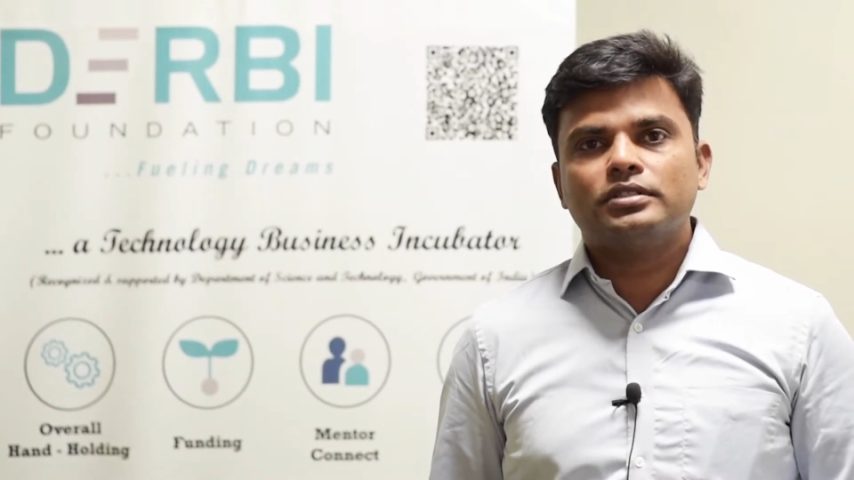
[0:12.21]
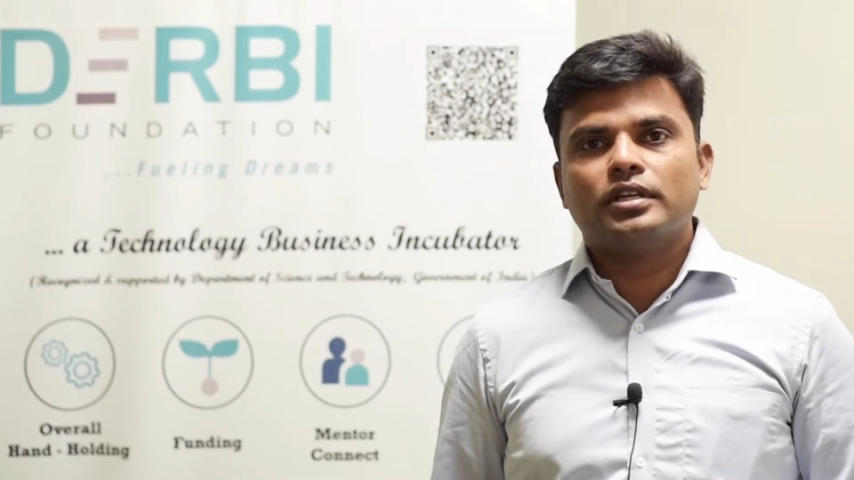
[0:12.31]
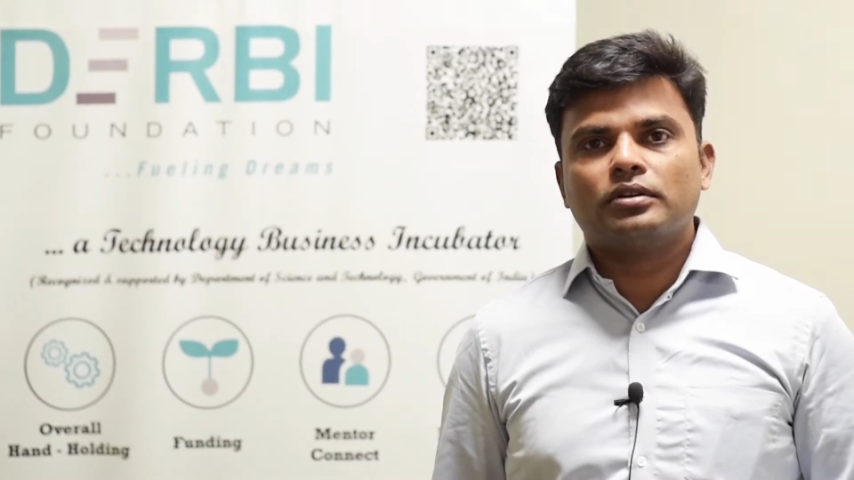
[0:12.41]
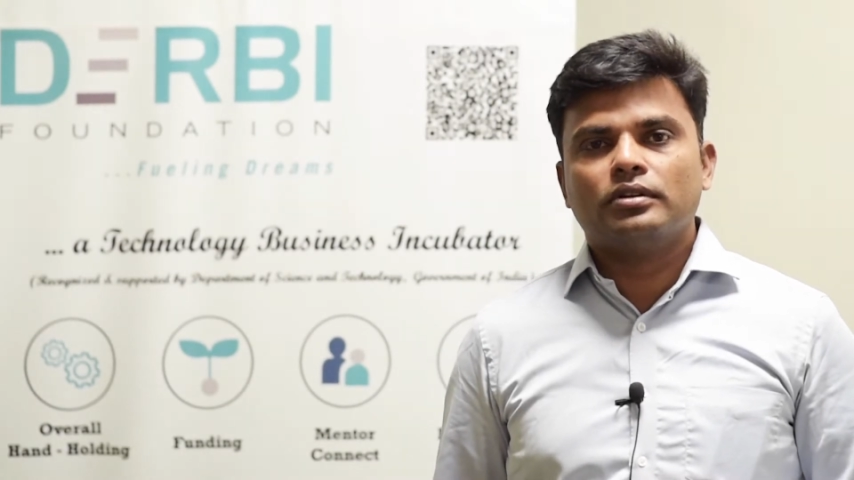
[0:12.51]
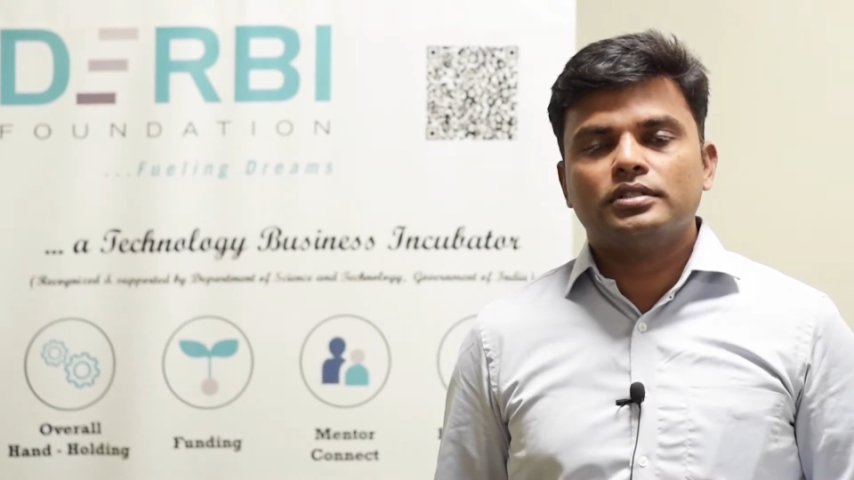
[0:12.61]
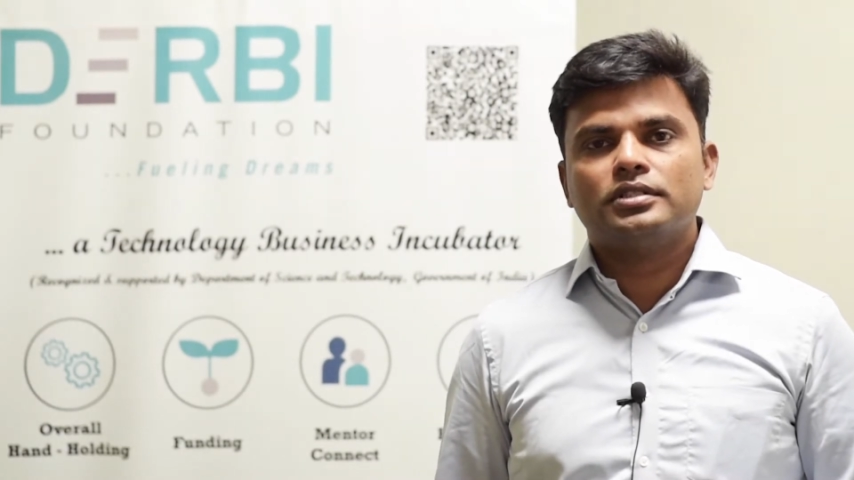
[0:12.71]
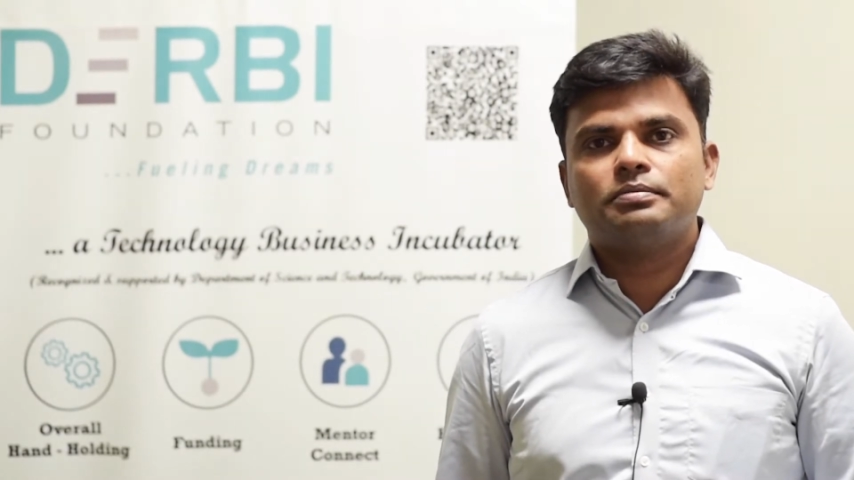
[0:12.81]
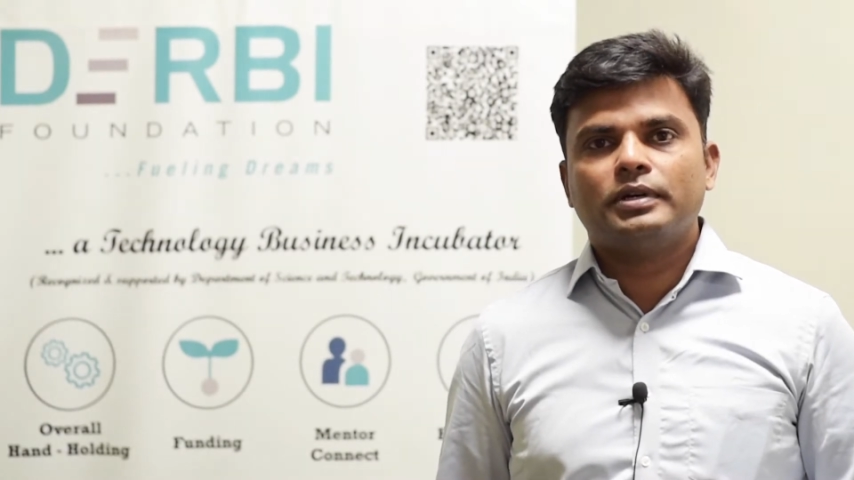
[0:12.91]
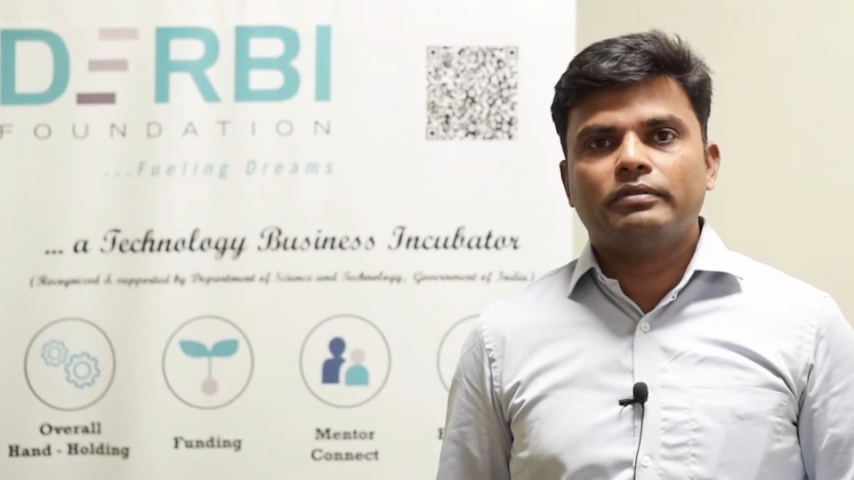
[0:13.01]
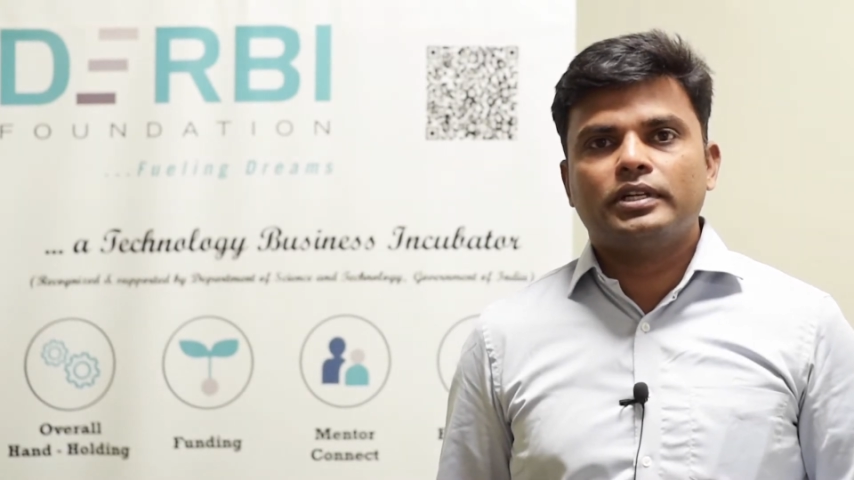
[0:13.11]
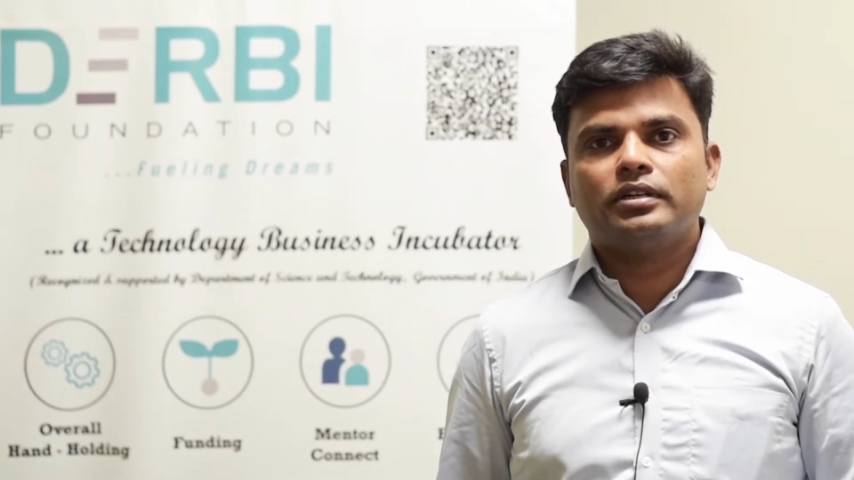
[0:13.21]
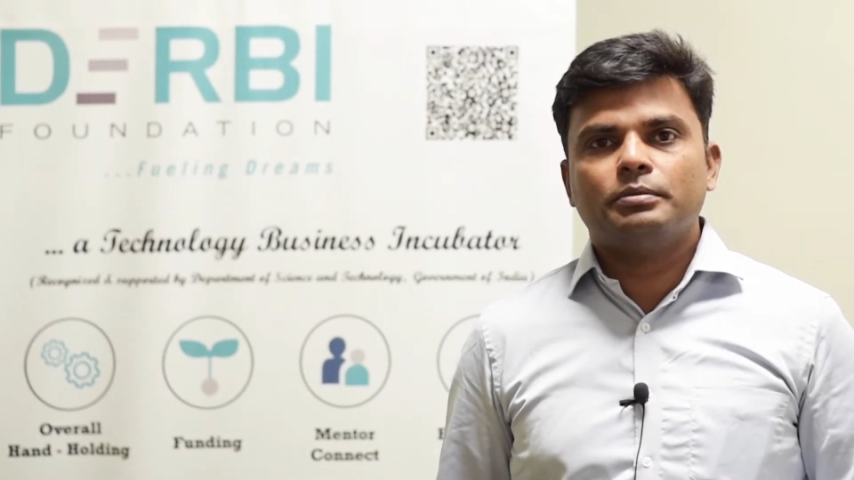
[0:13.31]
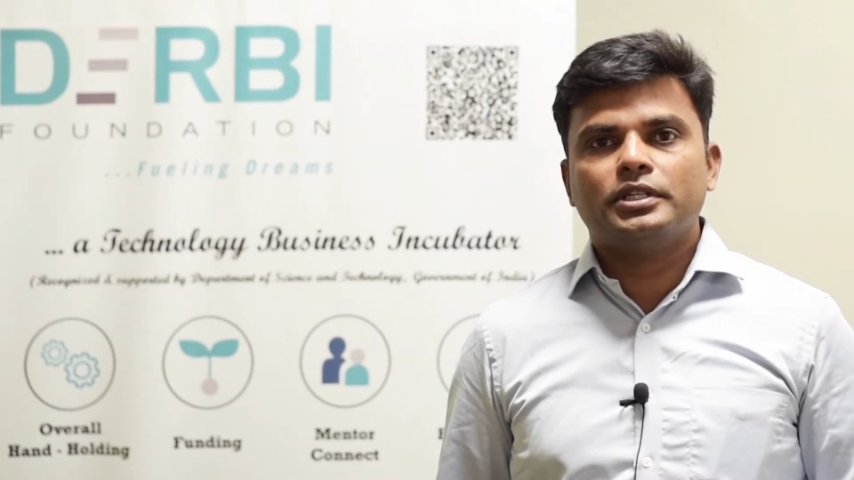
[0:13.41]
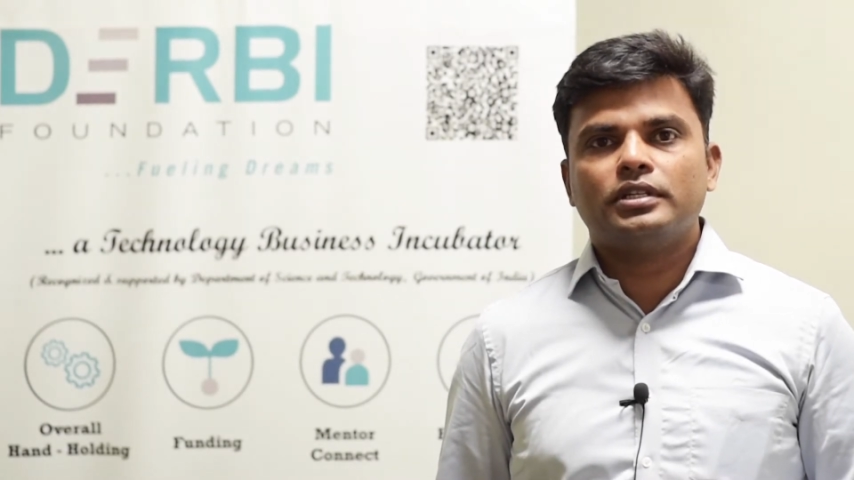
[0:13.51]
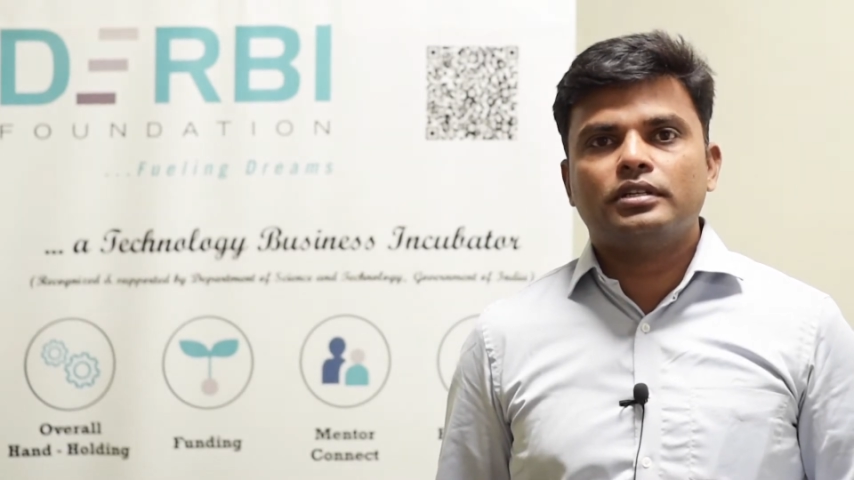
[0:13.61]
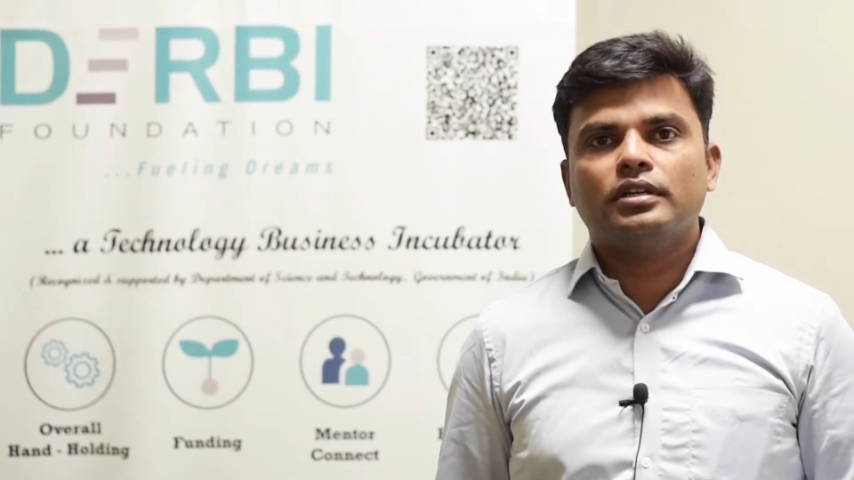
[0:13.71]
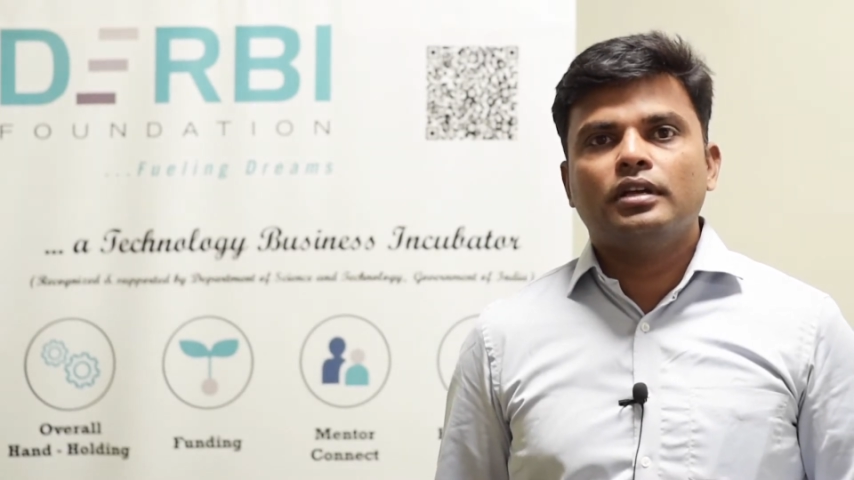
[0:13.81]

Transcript: Technologies Private Limited.